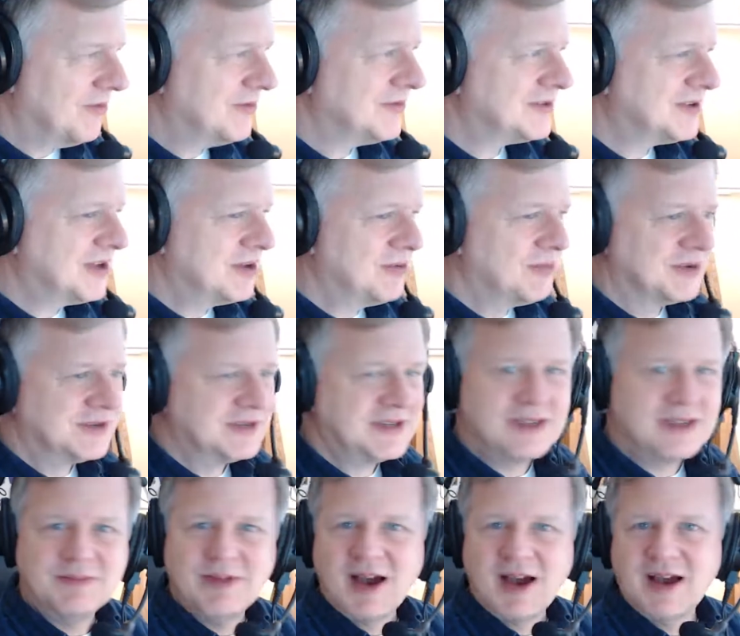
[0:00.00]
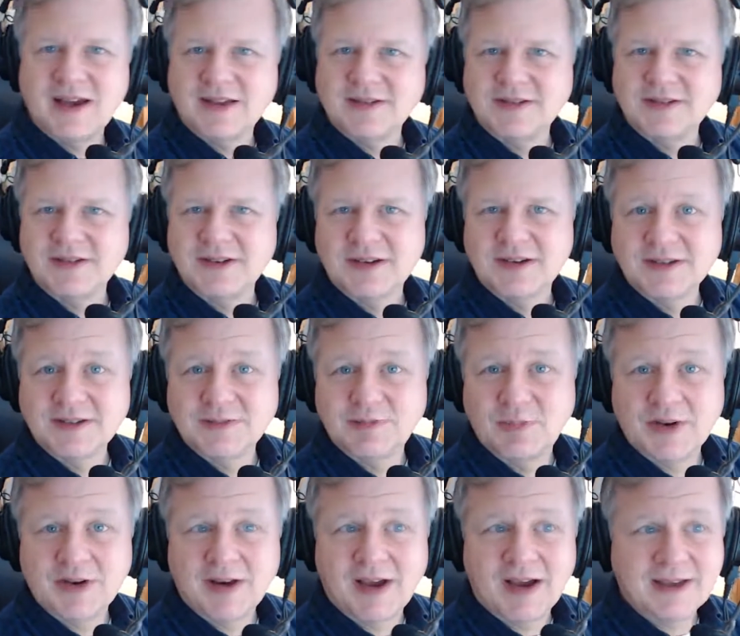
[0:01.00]
see what Team Haas does.
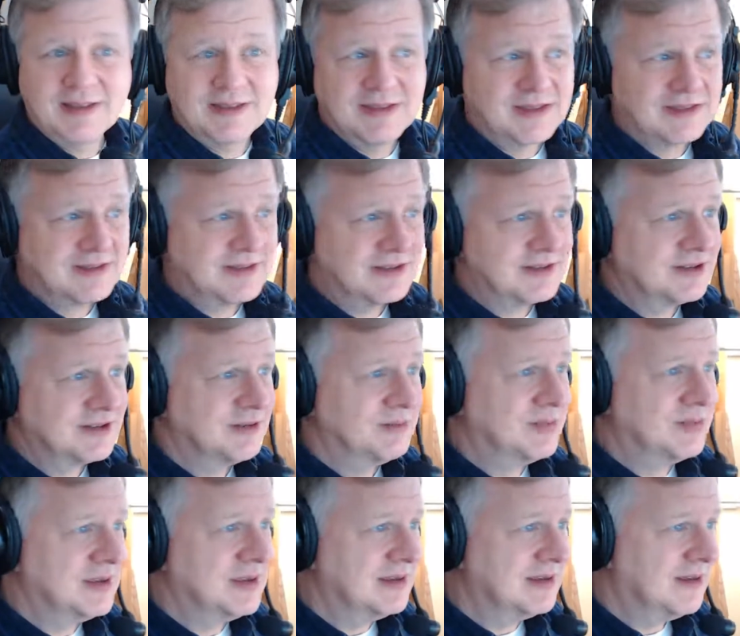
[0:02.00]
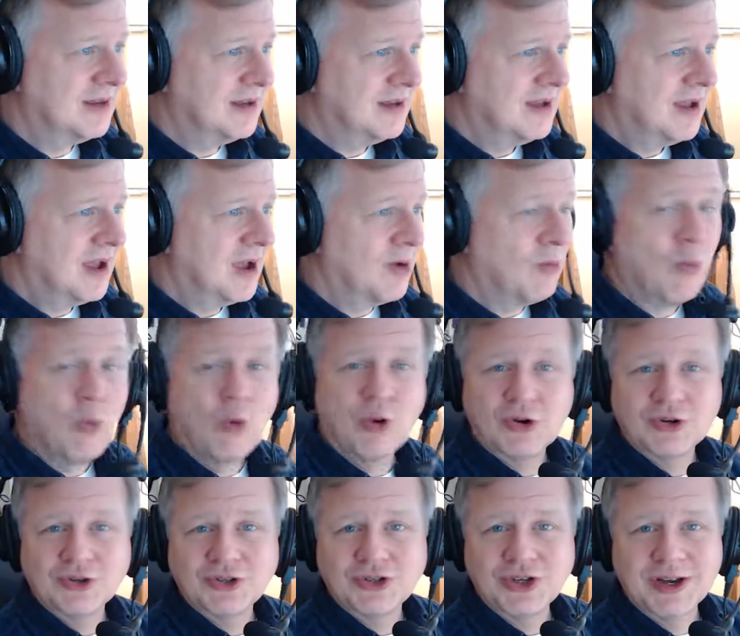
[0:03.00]
But I think this could be a
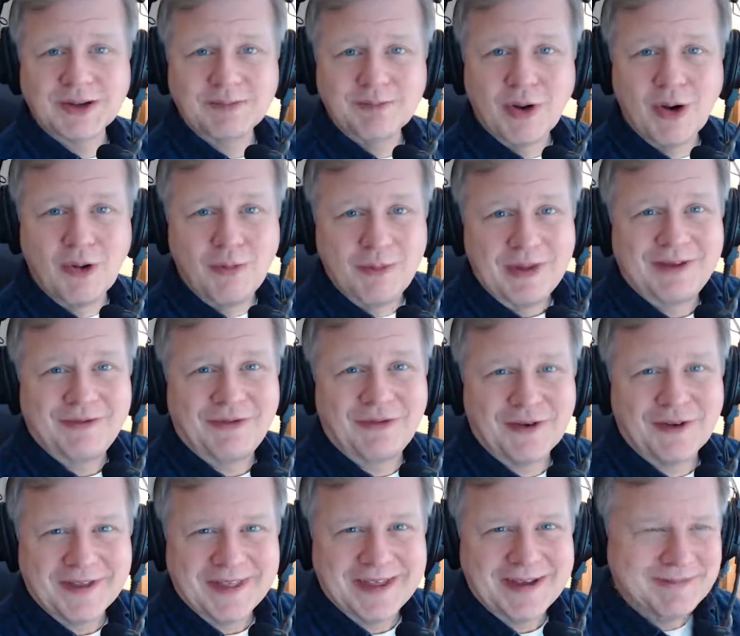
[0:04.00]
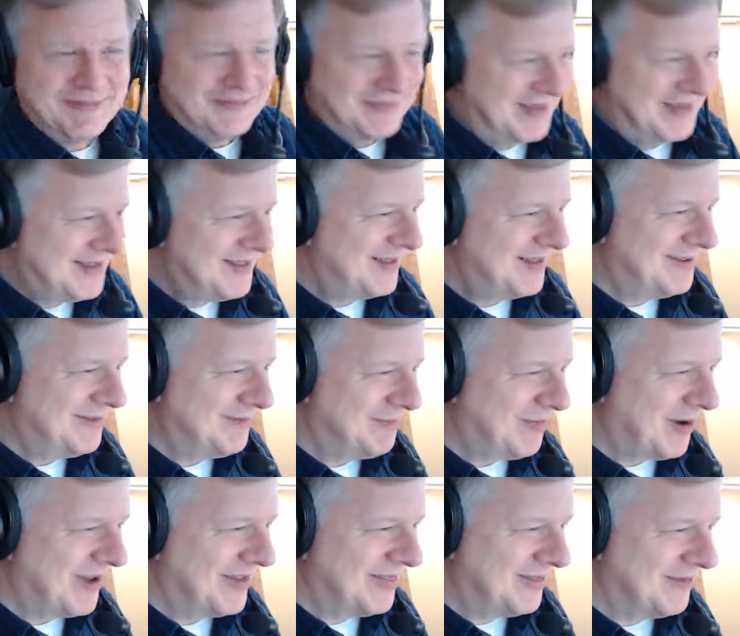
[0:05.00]
watershed moment for them. And
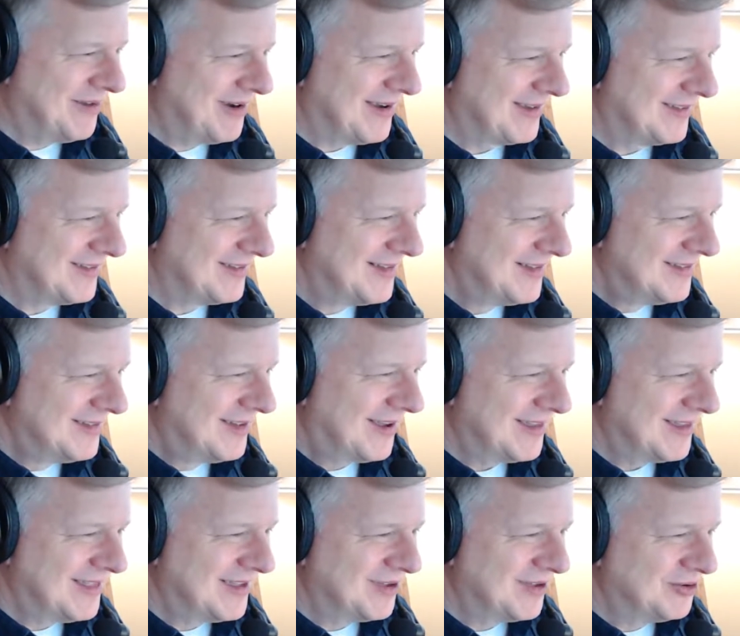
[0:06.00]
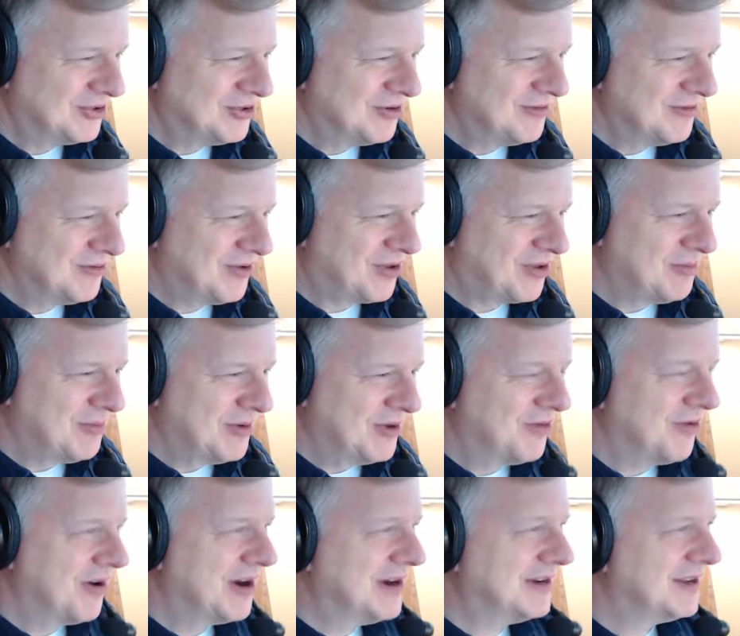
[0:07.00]
by the way, I think it could be
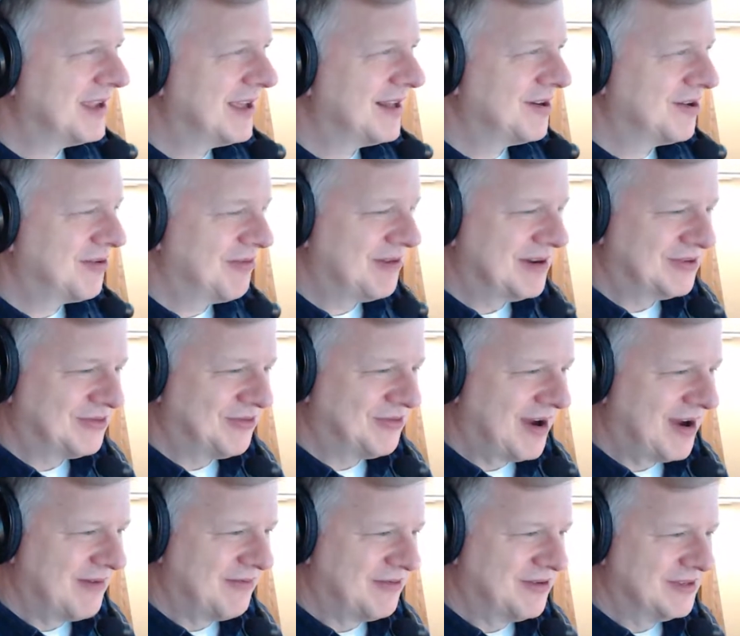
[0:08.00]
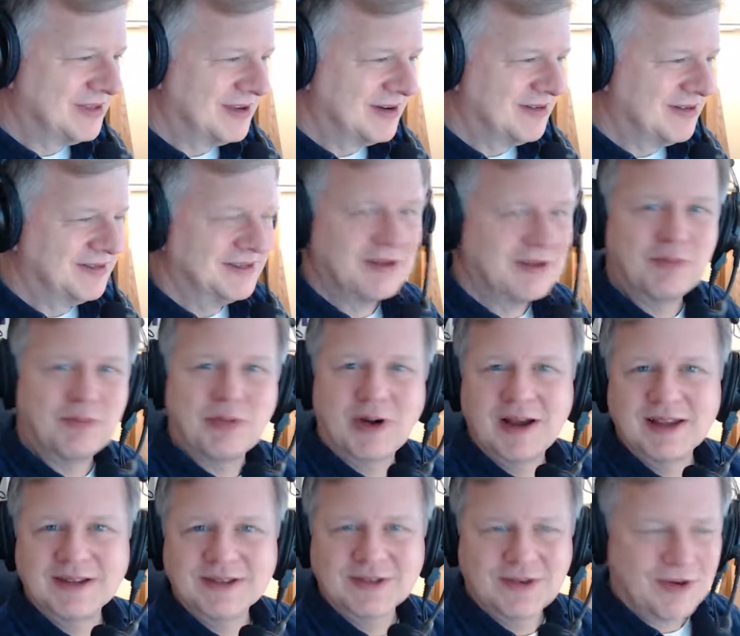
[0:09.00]
great to get a great driver in there, and they'll
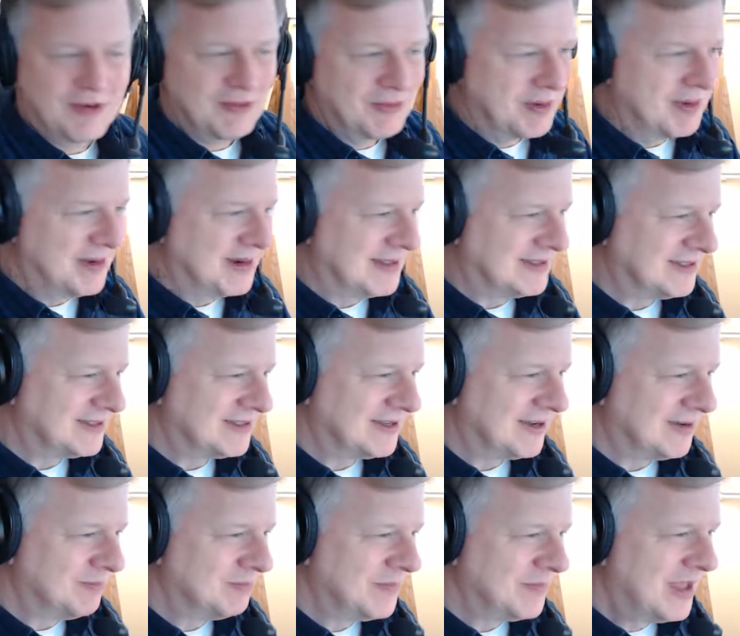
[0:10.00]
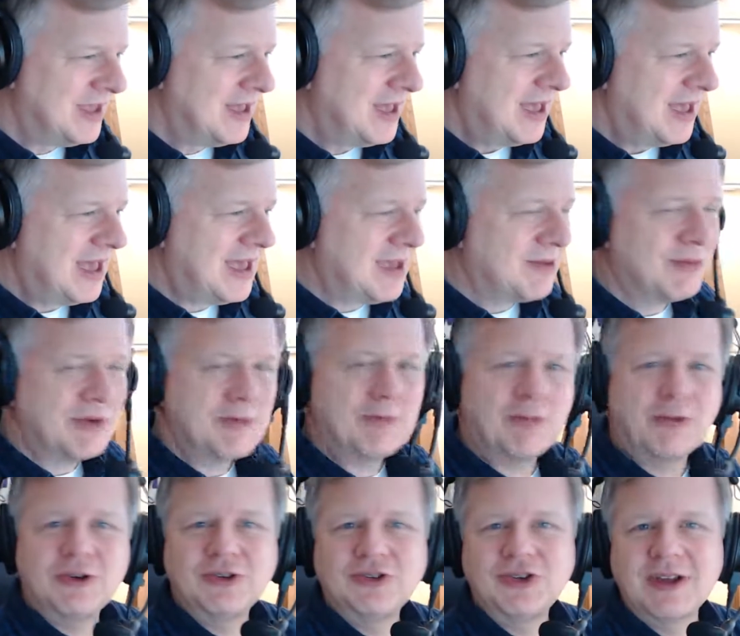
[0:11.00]
probably start winning. So. Hey, we
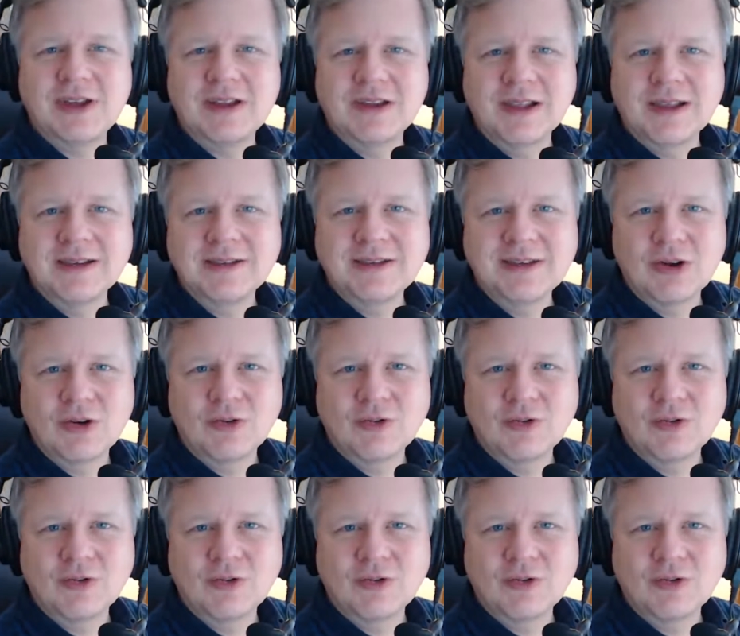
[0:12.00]
appreciate you listening to